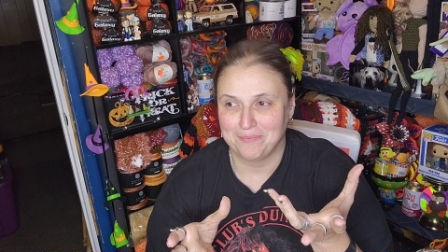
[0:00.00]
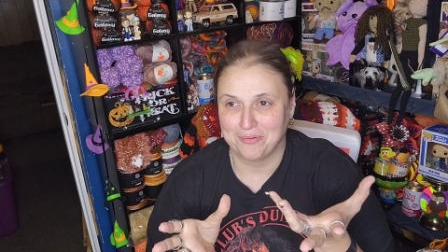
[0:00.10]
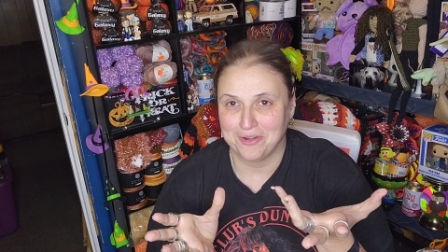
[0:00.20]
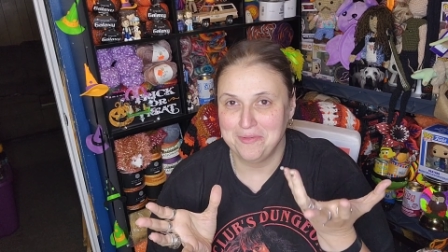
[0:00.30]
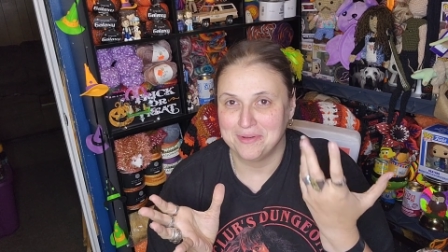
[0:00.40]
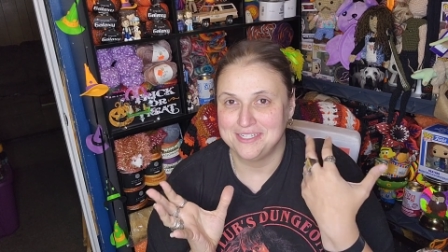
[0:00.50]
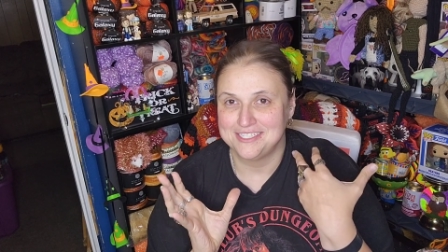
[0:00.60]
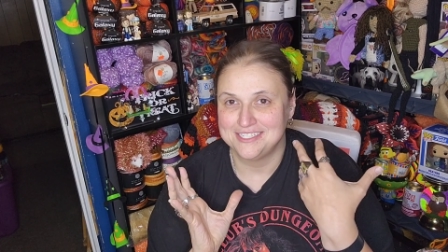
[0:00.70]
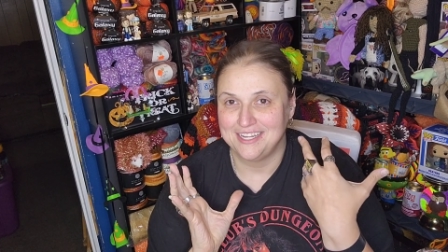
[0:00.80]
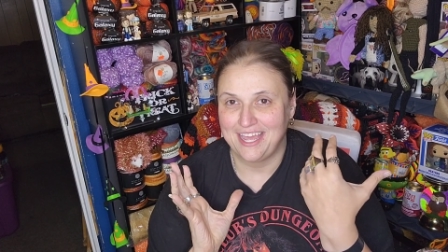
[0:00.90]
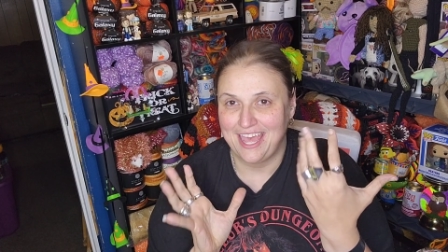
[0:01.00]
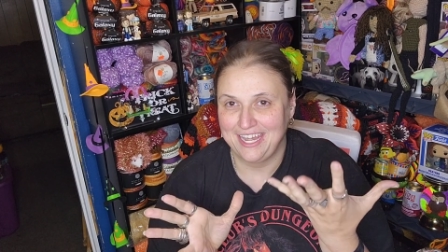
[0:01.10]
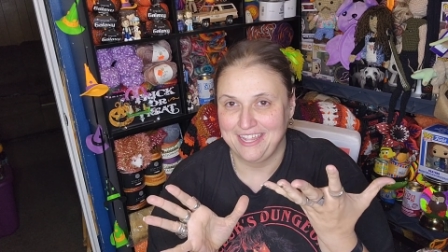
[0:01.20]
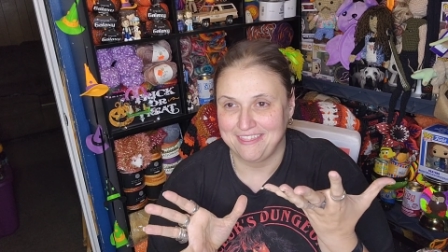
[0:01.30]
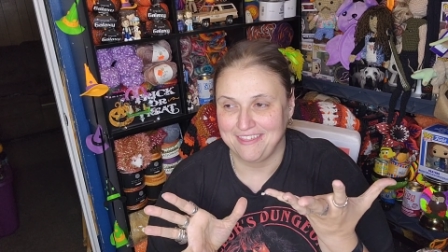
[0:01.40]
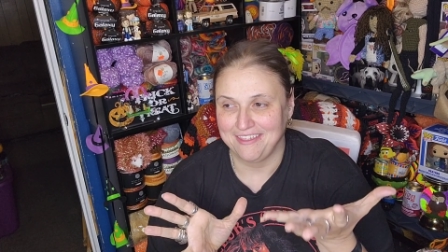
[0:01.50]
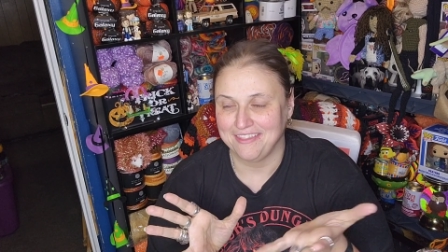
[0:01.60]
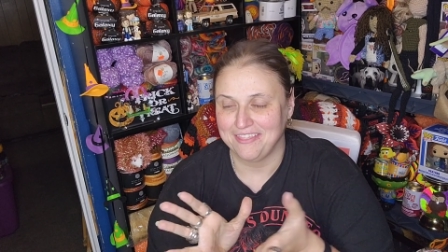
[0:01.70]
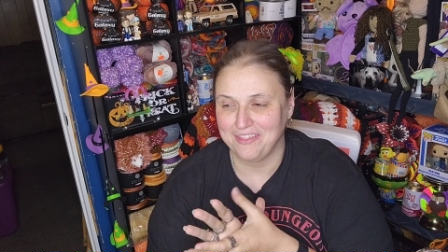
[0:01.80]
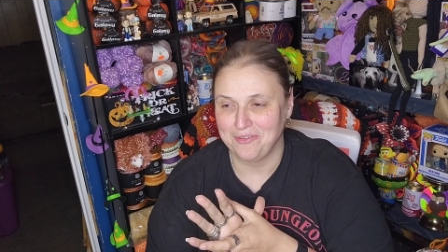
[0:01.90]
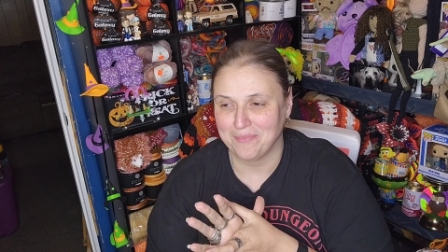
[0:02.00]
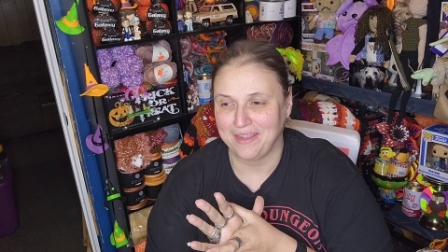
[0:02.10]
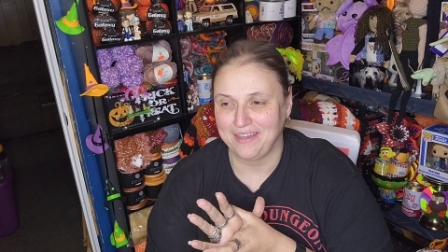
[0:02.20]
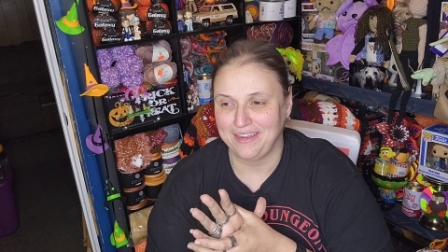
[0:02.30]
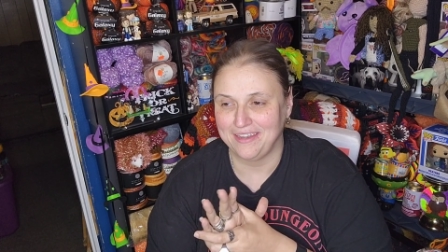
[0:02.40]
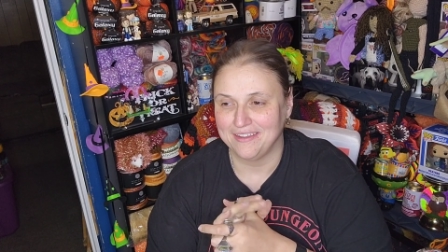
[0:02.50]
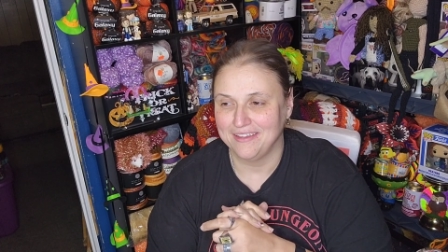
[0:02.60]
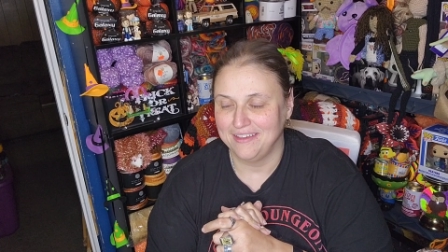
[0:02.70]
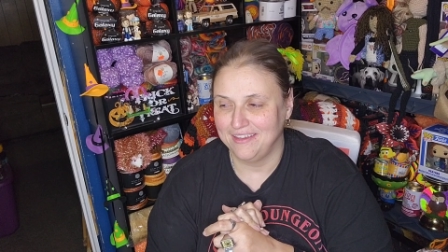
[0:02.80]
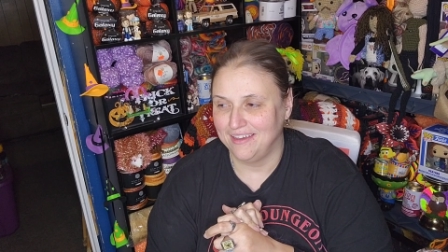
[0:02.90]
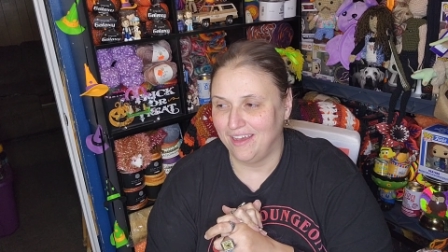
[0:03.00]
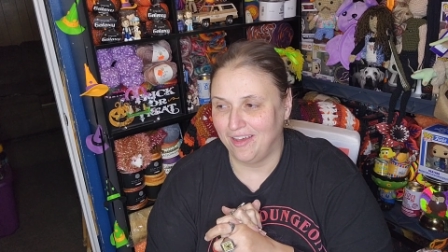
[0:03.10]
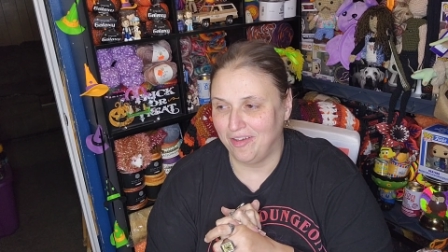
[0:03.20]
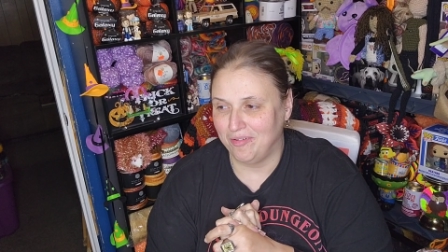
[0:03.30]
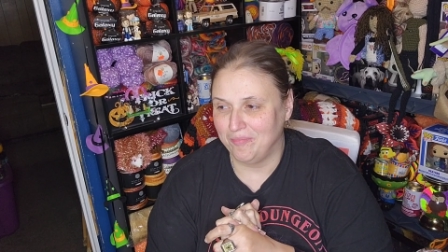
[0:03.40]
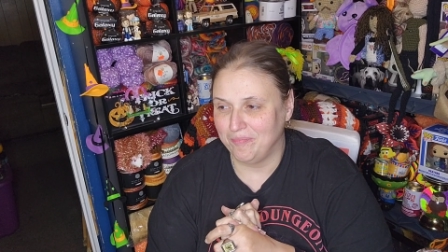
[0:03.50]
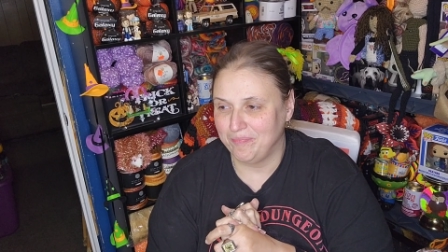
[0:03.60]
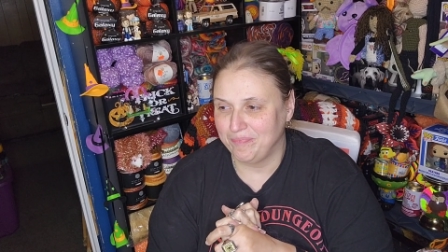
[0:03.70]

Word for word: pretty much anything that you might need. Um,